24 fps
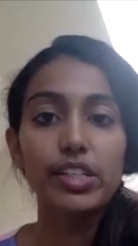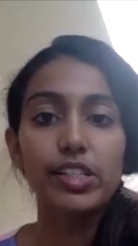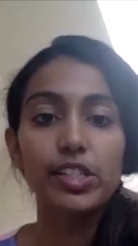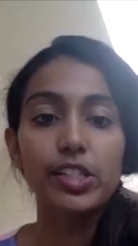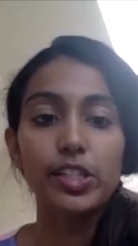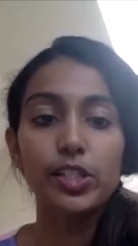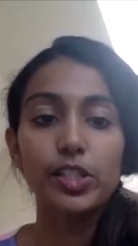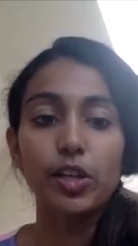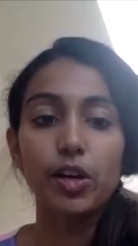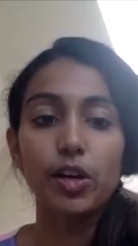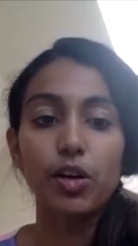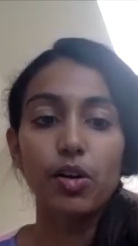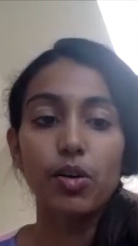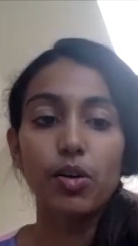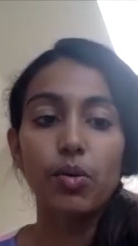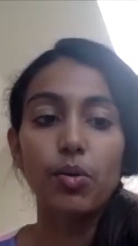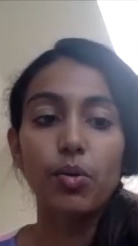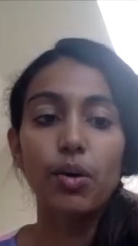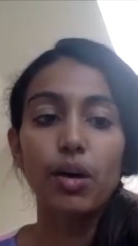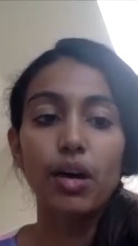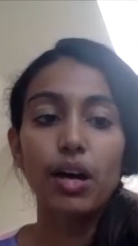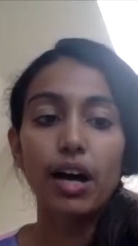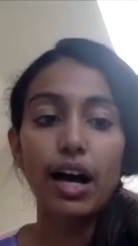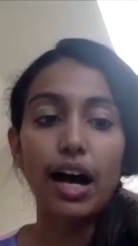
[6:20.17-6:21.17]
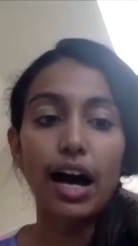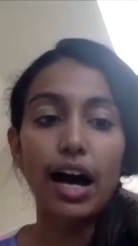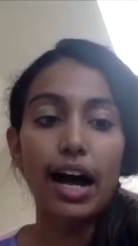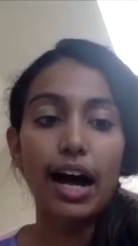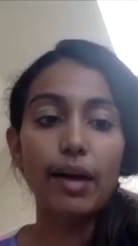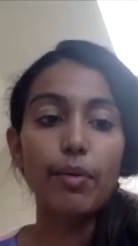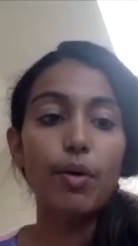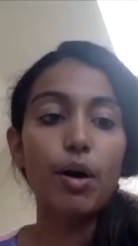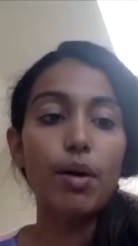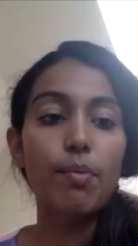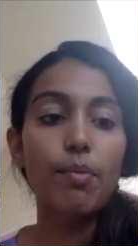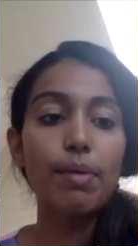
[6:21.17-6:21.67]
So I
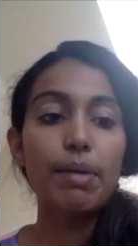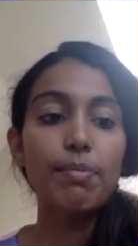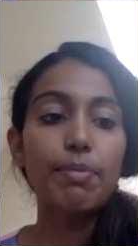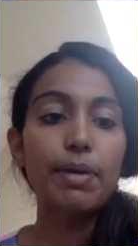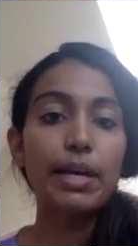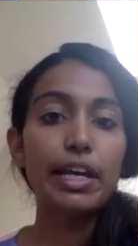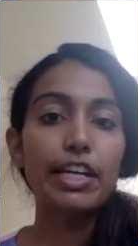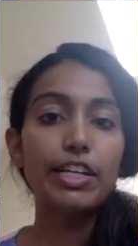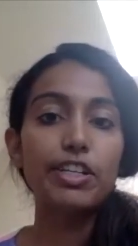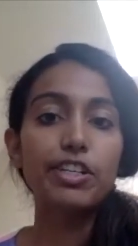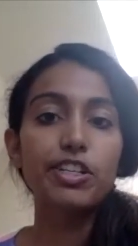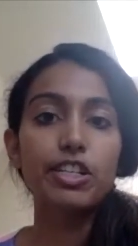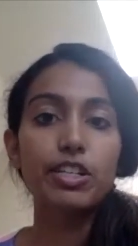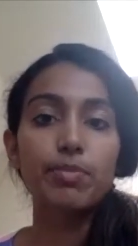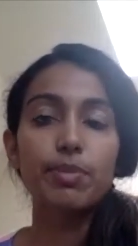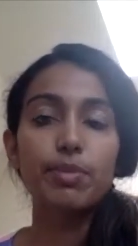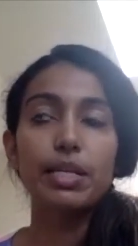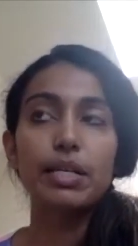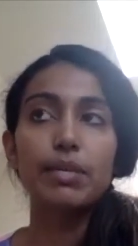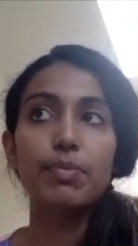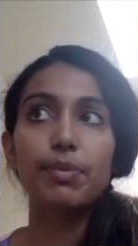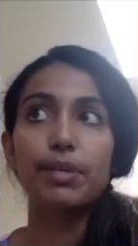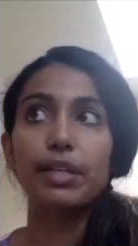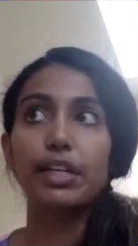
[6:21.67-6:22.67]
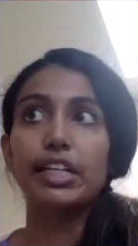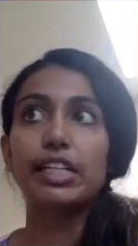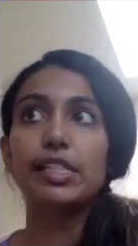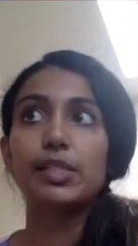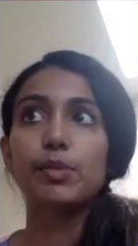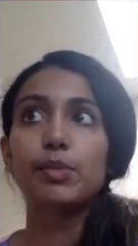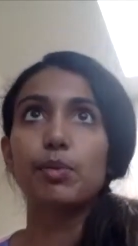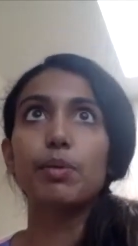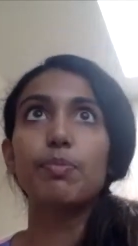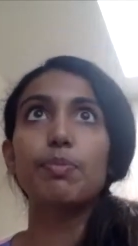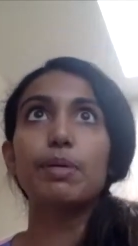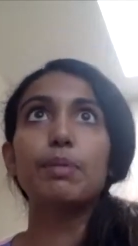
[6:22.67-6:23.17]
want my page to be a place
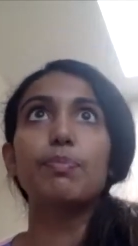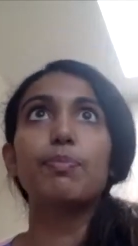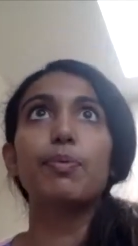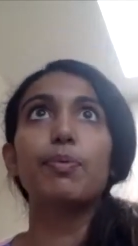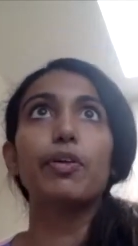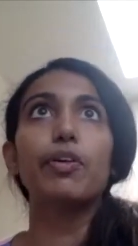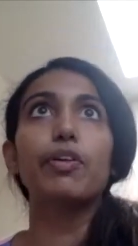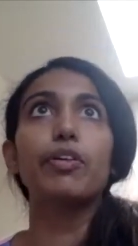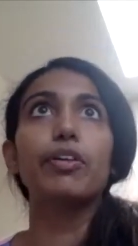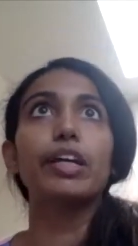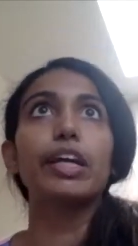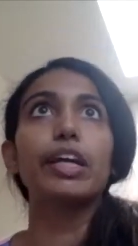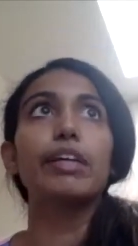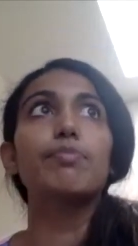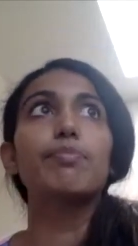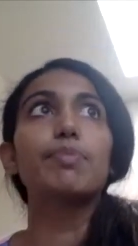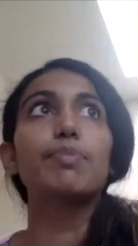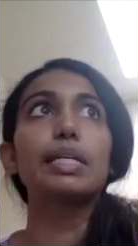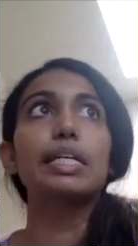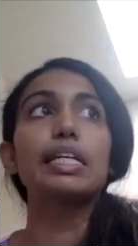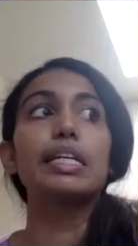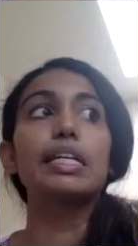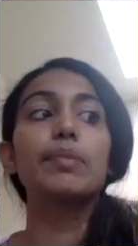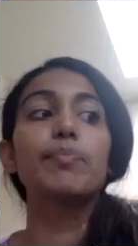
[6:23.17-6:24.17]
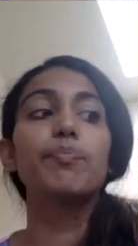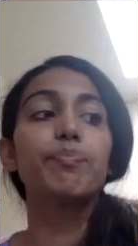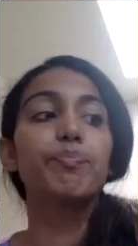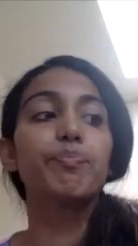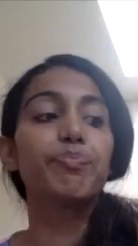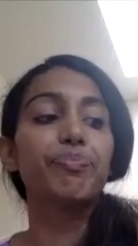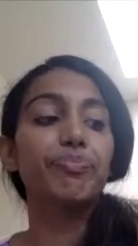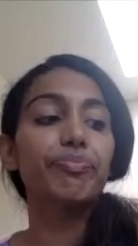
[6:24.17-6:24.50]
where people can be